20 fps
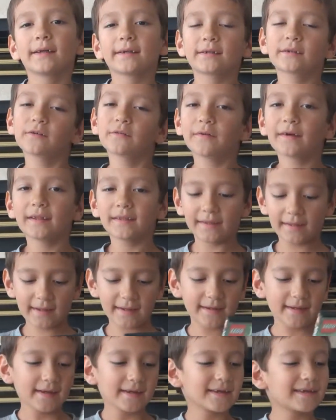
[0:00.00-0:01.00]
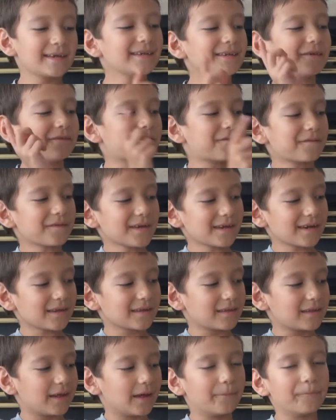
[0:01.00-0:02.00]
So when he
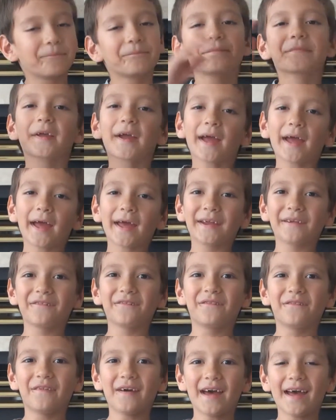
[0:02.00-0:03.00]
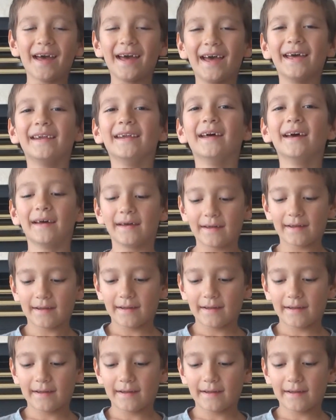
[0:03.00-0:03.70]
defeated them, and then